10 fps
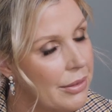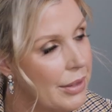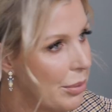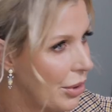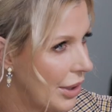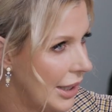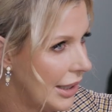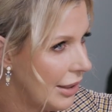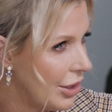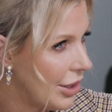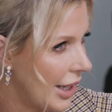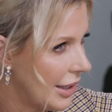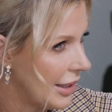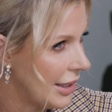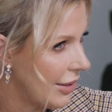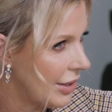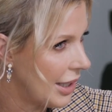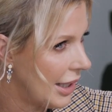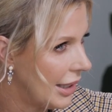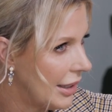February of
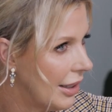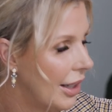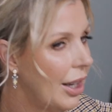2017,